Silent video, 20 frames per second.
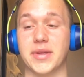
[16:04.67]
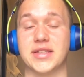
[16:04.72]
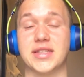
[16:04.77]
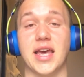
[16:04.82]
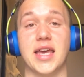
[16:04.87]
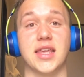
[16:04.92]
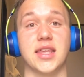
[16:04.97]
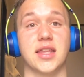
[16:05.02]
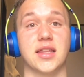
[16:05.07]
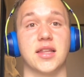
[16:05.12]

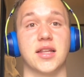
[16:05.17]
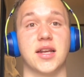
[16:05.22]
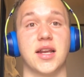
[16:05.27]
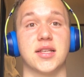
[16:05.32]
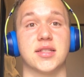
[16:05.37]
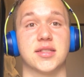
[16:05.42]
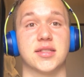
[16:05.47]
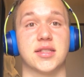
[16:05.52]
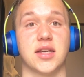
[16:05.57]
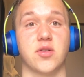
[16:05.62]
but taking
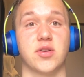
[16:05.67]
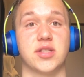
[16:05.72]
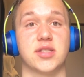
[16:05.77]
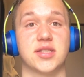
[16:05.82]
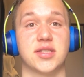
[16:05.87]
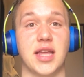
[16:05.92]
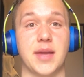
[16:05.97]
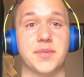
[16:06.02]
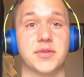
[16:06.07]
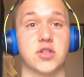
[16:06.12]
the
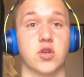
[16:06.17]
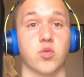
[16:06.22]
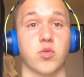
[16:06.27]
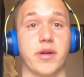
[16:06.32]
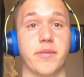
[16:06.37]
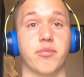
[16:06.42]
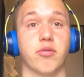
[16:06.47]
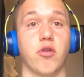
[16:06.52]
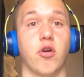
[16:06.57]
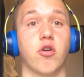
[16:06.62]
necessary steps
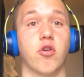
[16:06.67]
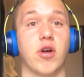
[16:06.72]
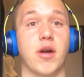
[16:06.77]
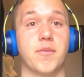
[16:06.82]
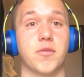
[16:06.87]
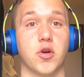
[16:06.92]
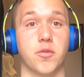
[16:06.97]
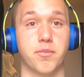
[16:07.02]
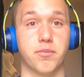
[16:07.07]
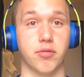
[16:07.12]
to
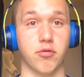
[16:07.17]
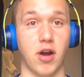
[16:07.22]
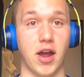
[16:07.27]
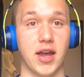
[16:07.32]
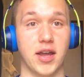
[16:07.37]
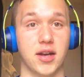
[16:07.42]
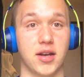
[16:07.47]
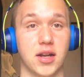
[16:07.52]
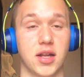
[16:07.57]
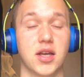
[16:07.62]
reprogram your
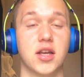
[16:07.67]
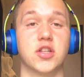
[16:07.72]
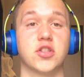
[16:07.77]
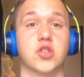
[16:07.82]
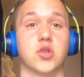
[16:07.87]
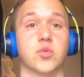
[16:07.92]
brain,